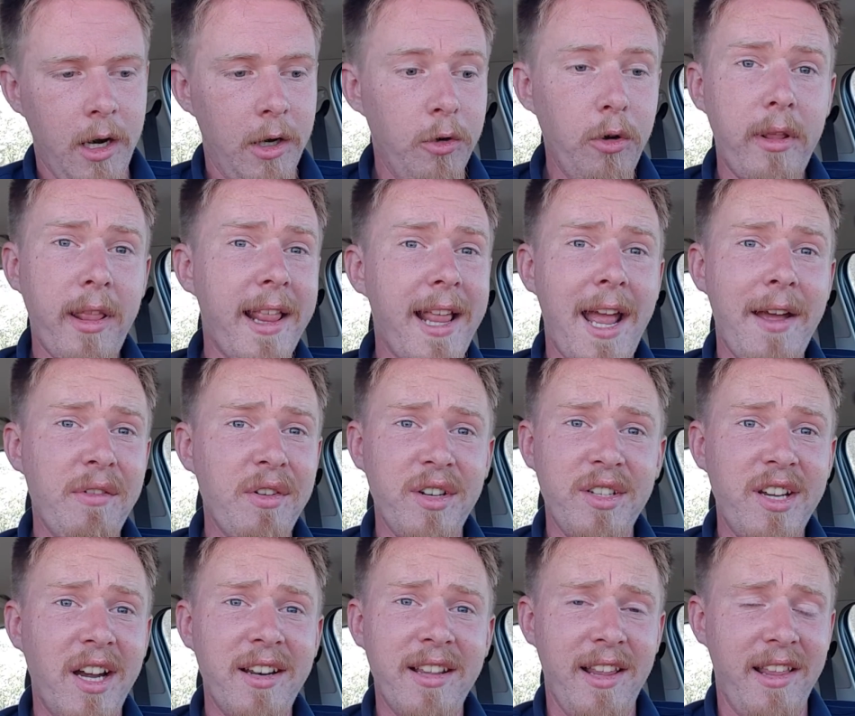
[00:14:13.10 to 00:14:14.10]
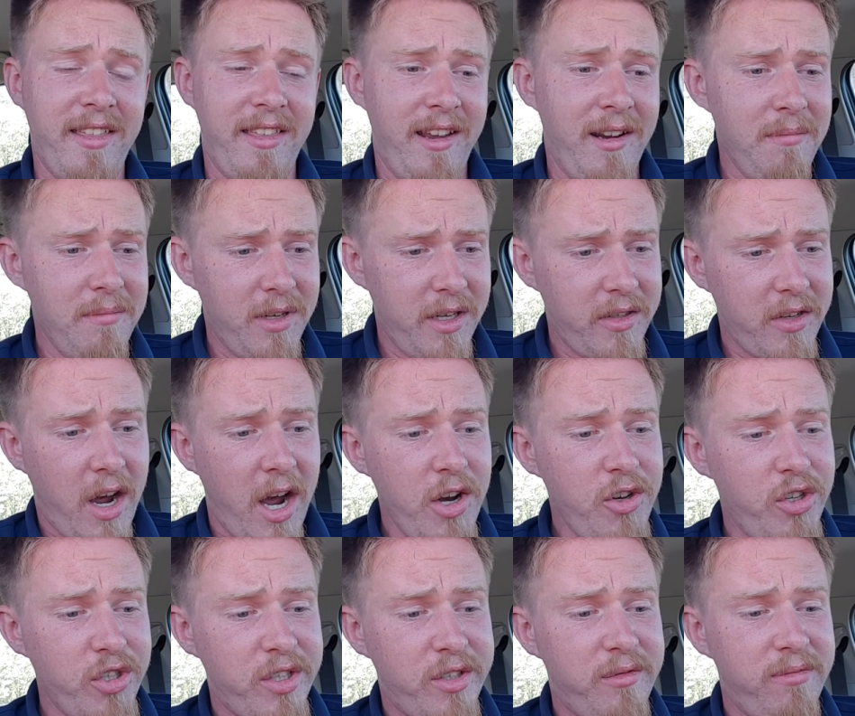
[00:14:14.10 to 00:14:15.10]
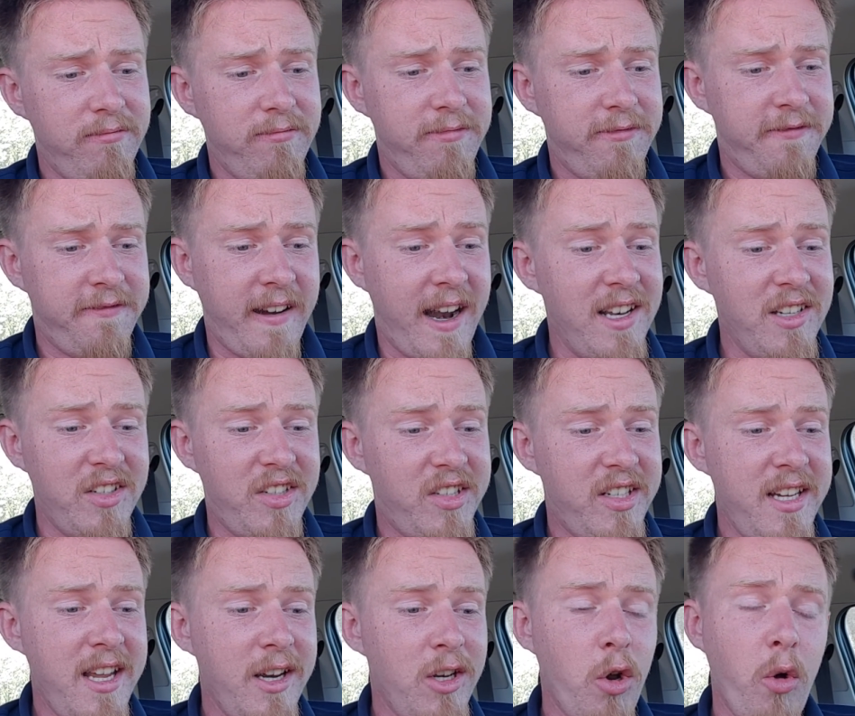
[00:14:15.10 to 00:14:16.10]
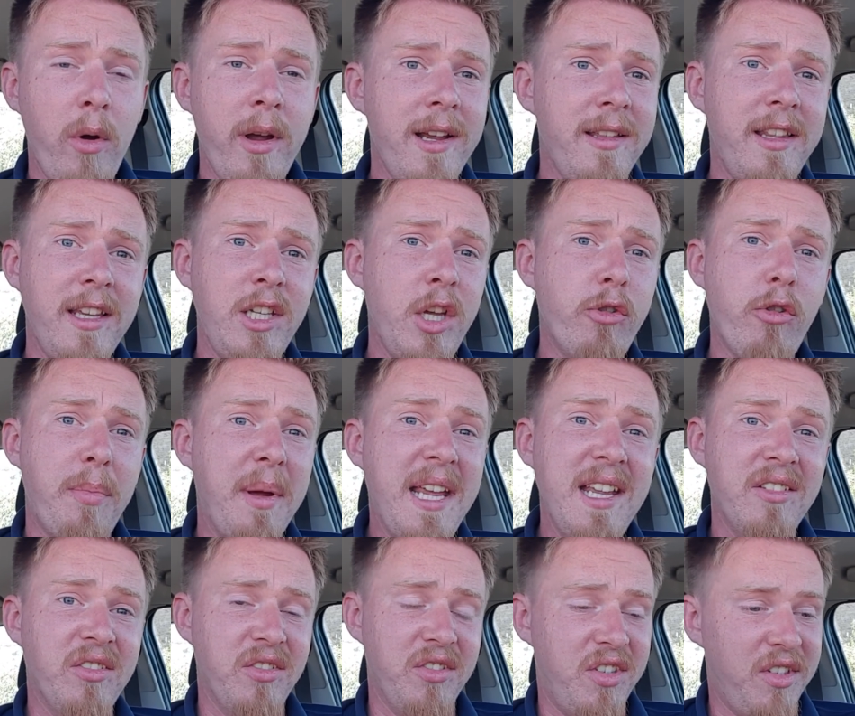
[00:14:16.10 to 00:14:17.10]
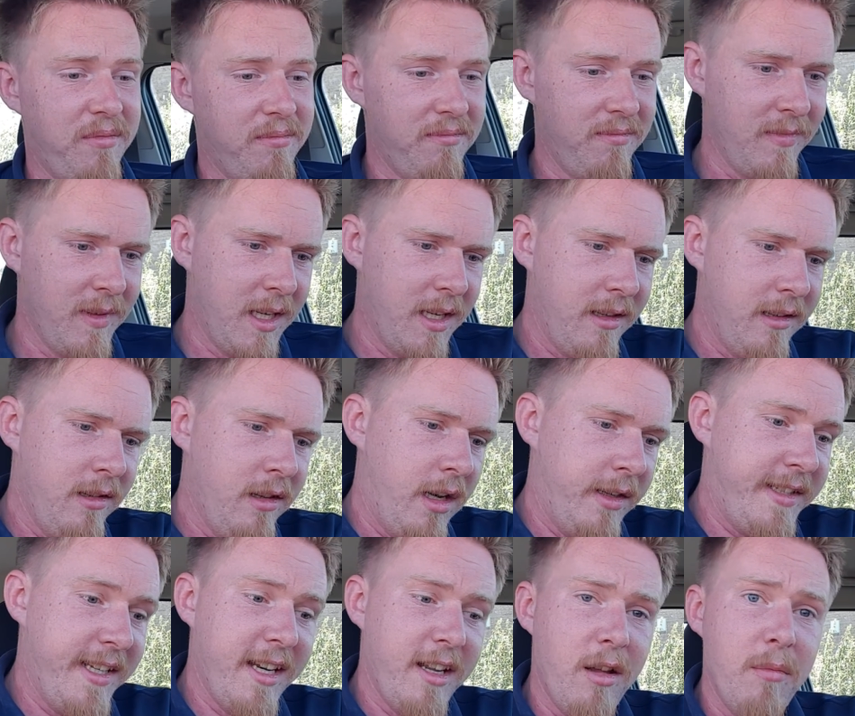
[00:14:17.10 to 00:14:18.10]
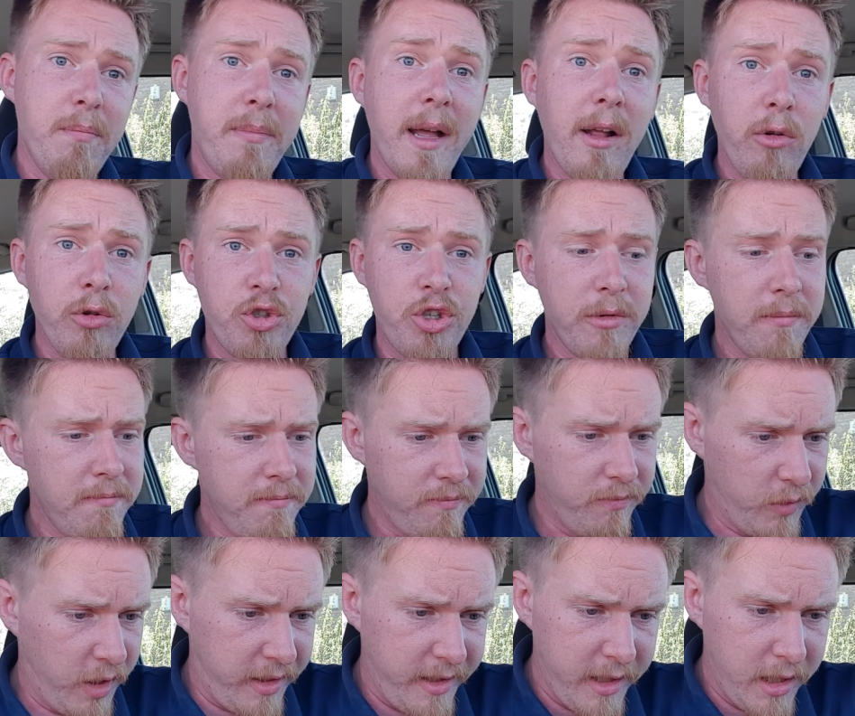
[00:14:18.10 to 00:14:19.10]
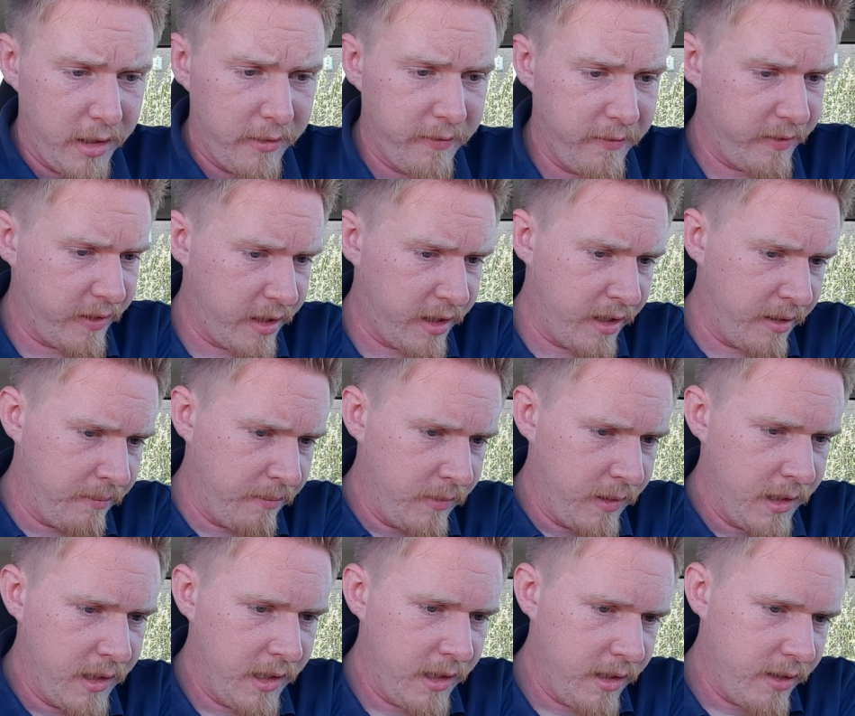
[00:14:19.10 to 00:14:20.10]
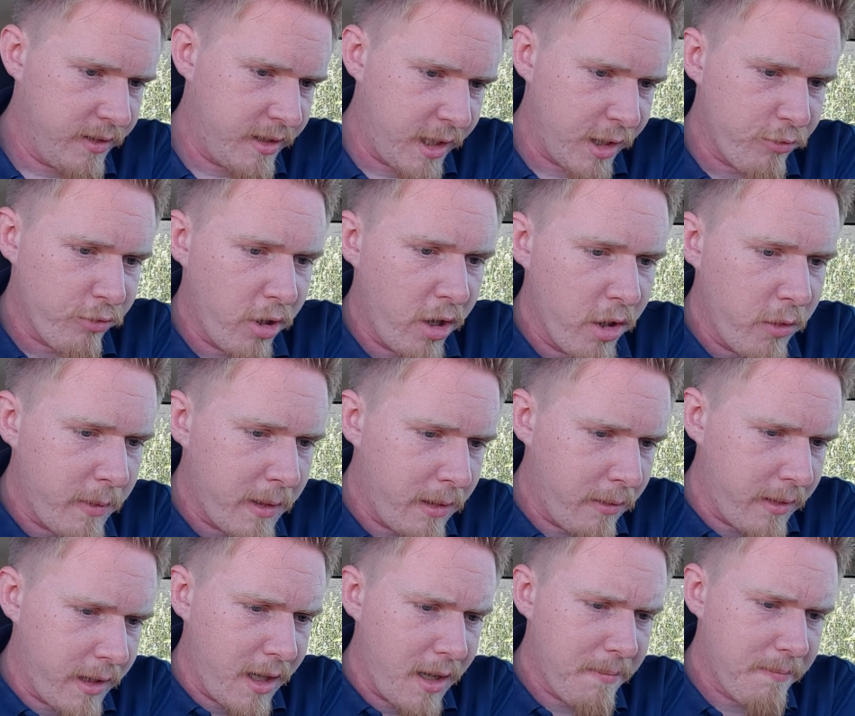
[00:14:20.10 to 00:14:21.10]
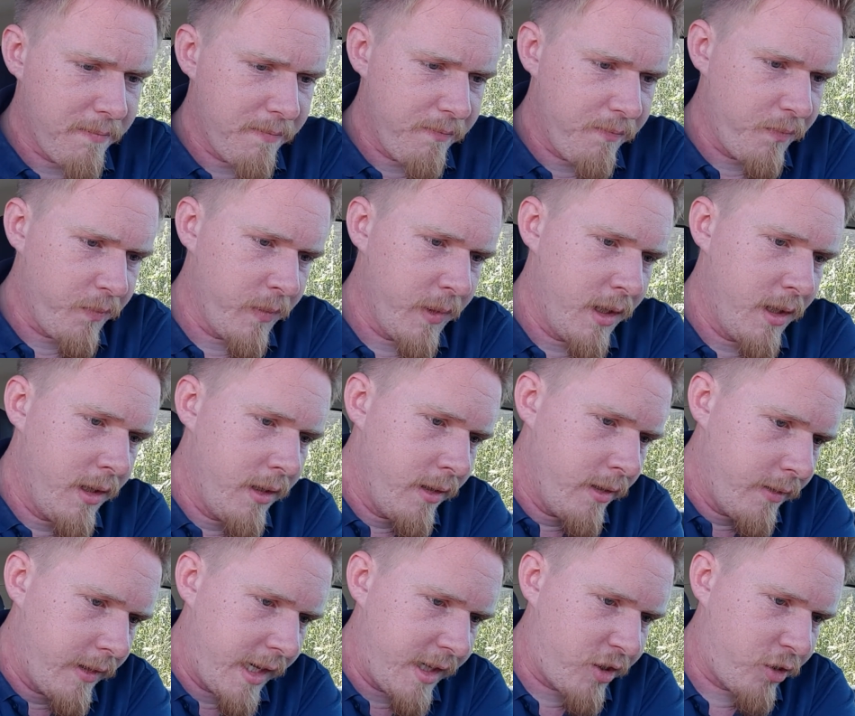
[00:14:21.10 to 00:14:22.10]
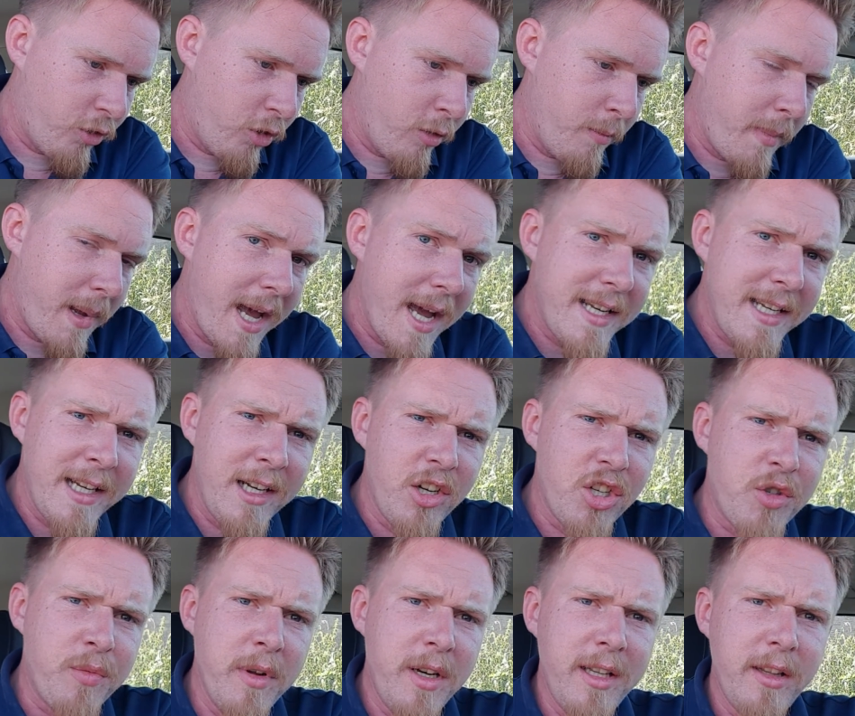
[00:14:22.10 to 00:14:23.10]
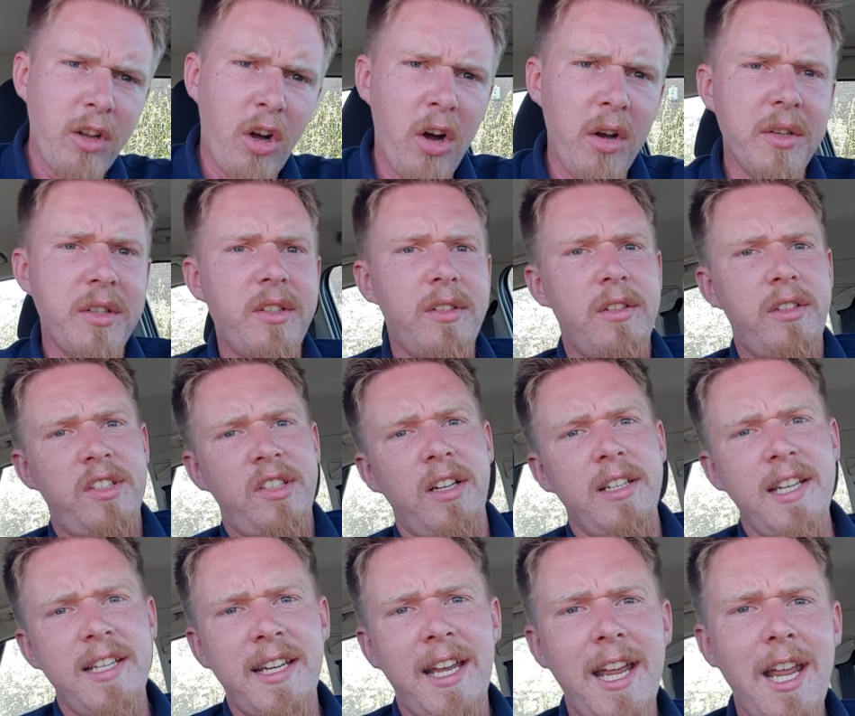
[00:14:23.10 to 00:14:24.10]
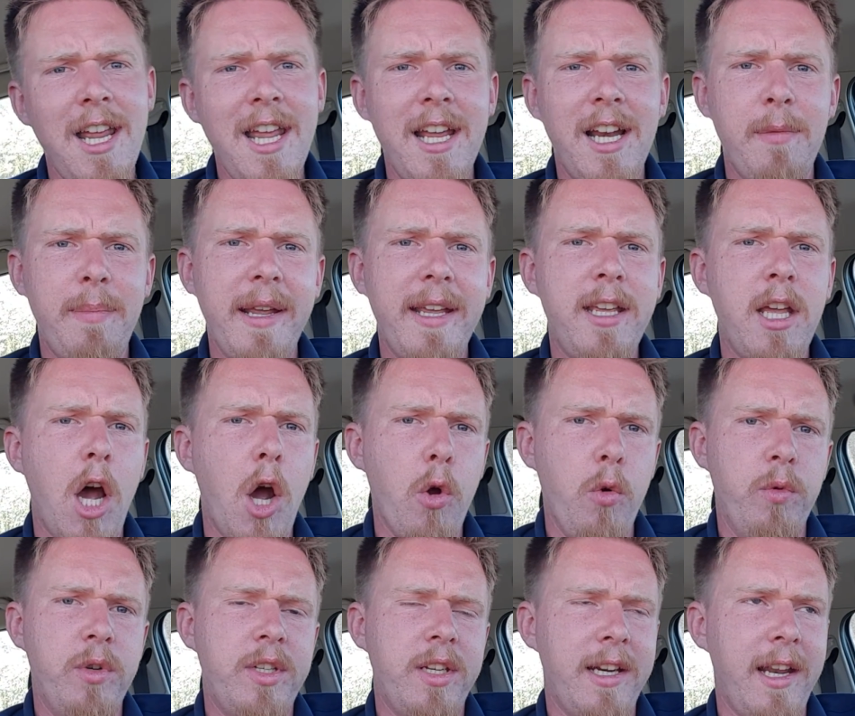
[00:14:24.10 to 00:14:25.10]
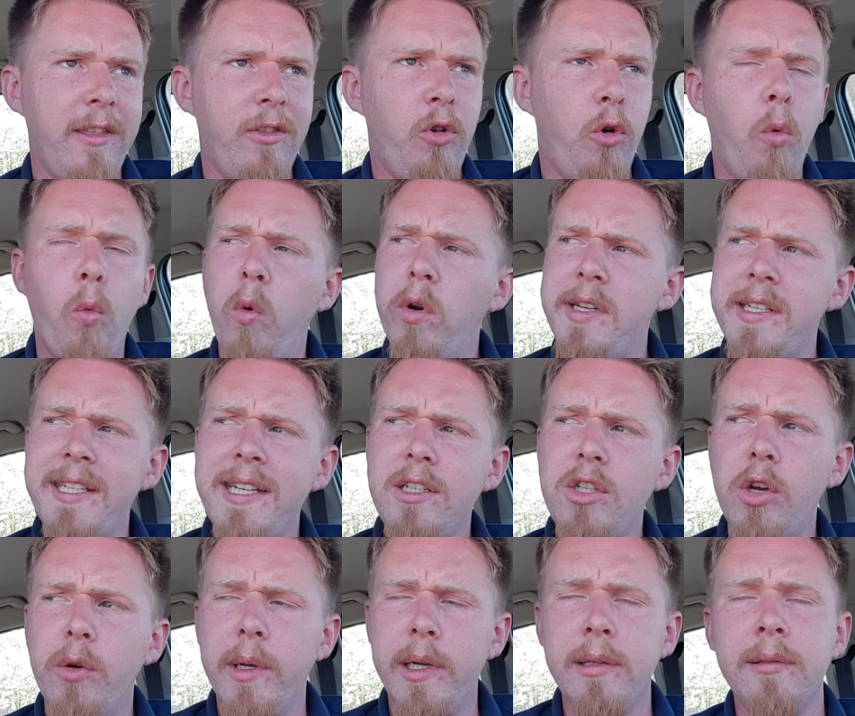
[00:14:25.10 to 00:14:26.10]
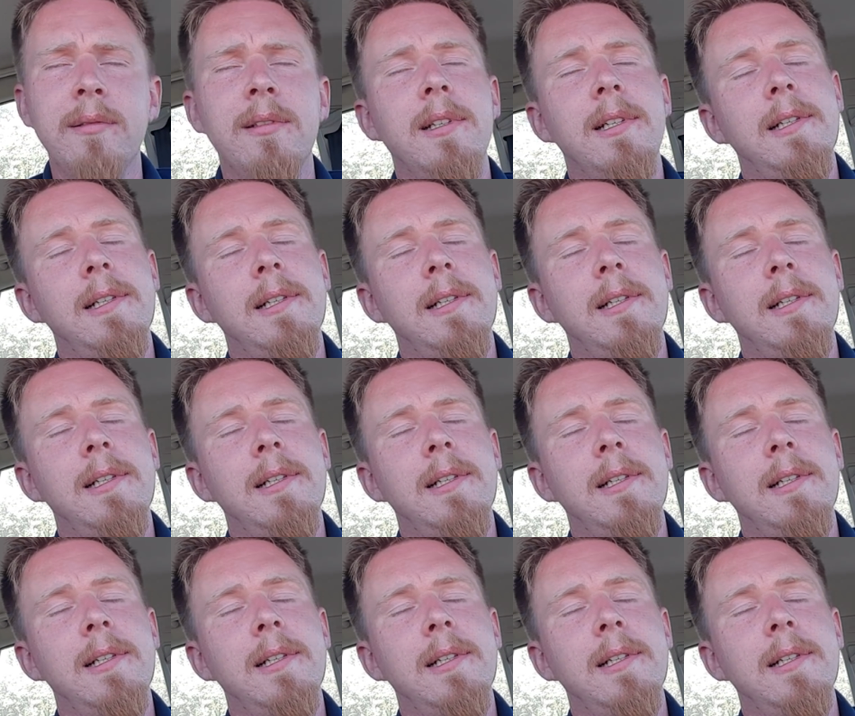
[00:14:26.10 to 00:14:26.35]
Not that they haven't done anything, but I just fancy annoying the Europeans. I did it in Belgium. I think did it rather well there. They saw a mad Englishman on a hot, sunny day in a big coat, and they thought, what is he doing?